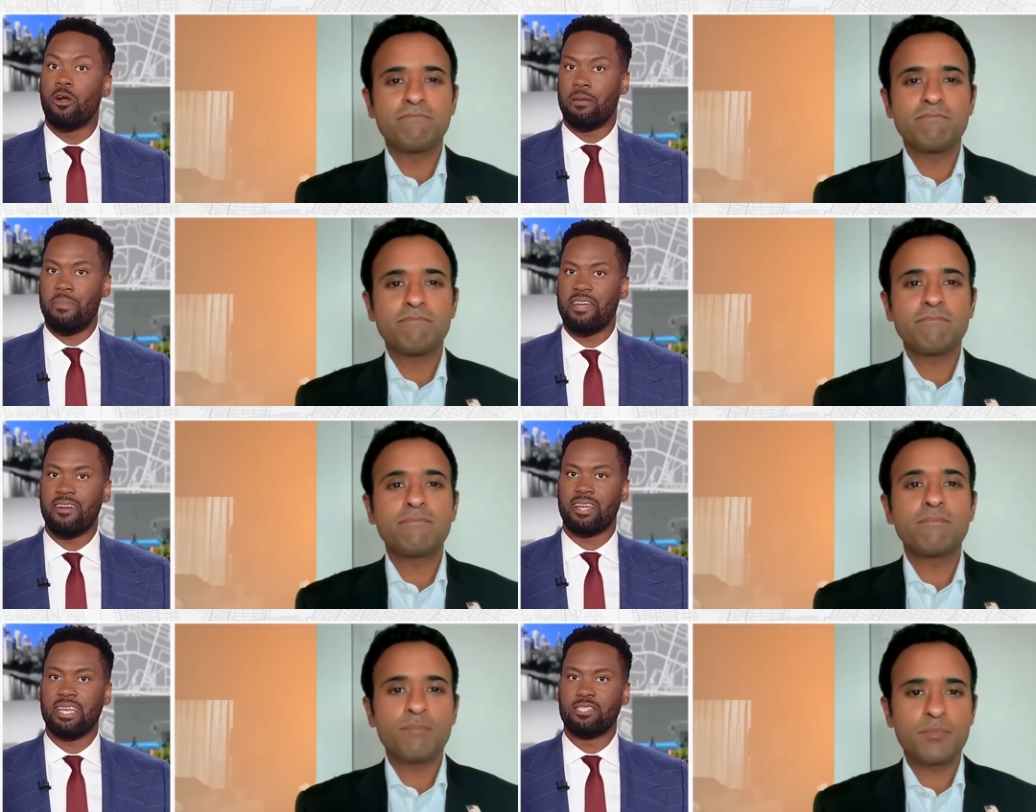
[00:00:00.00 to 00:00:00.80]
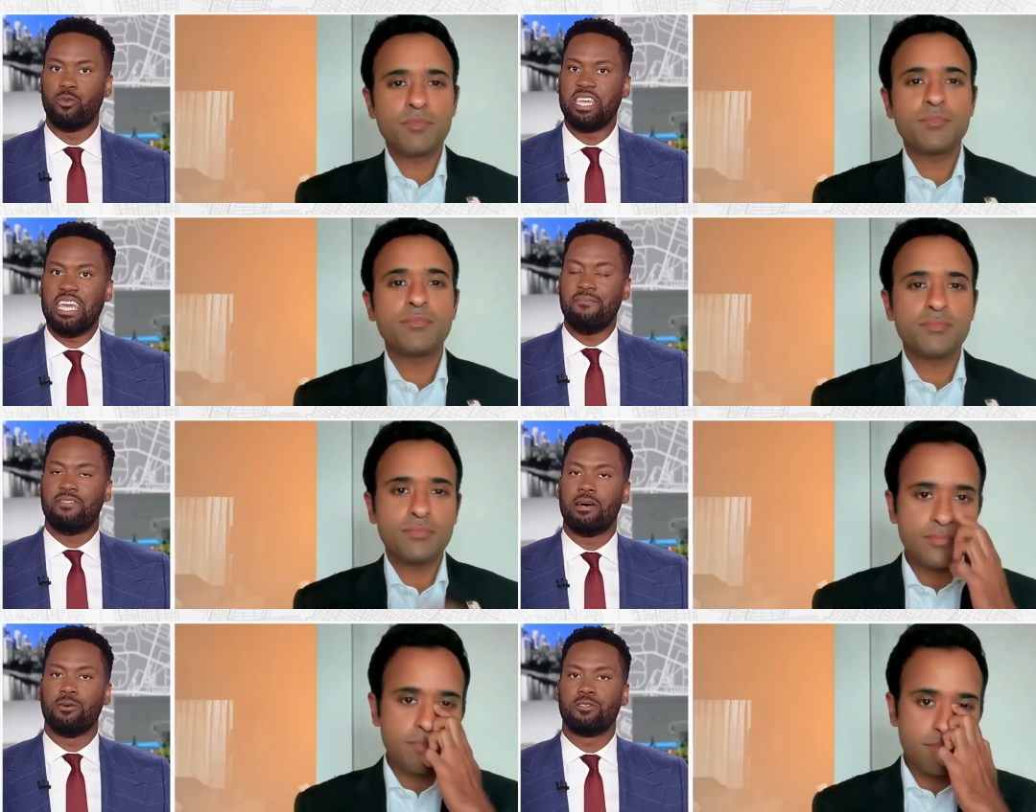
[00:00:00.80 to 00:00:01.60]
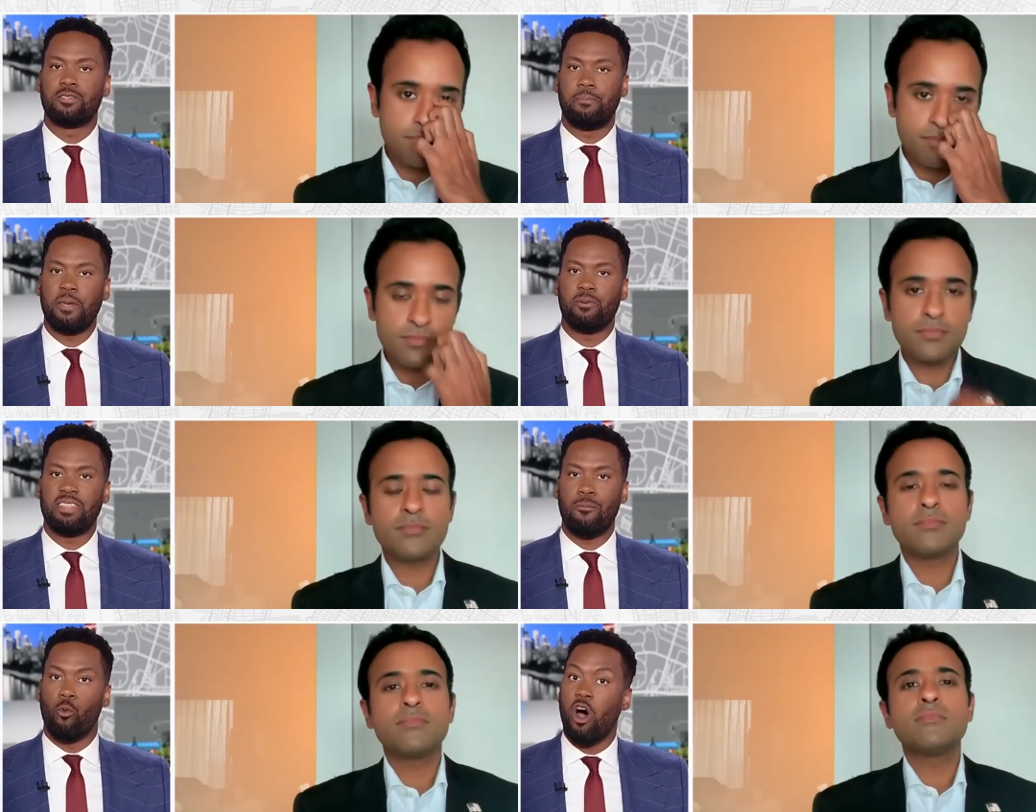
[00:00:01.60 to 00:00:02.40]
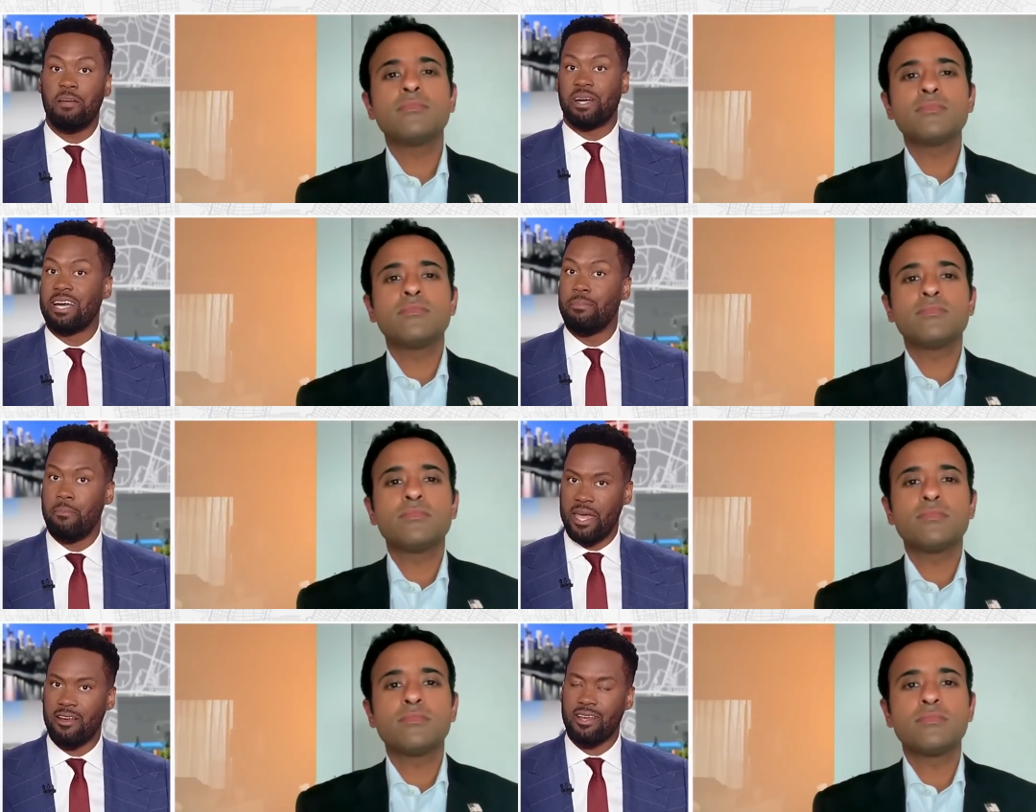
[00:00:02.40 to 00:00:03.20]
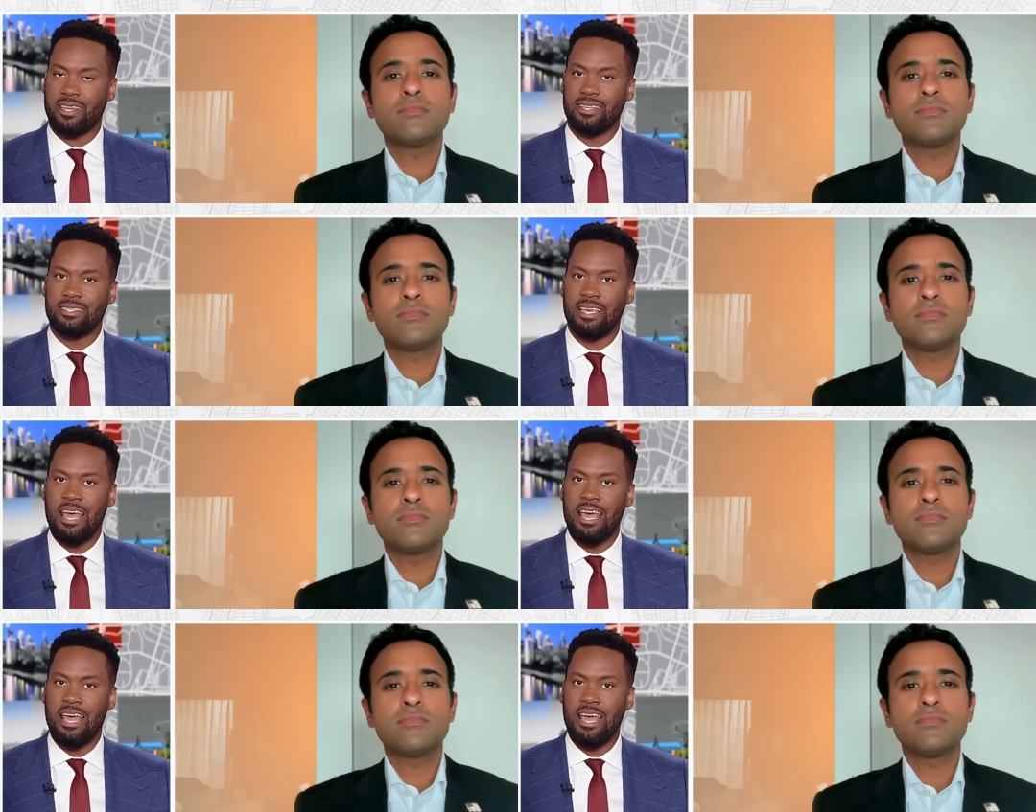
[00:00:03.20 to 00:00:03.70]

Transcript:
Speaker 1: Americans. We give those to people that want to become Americans.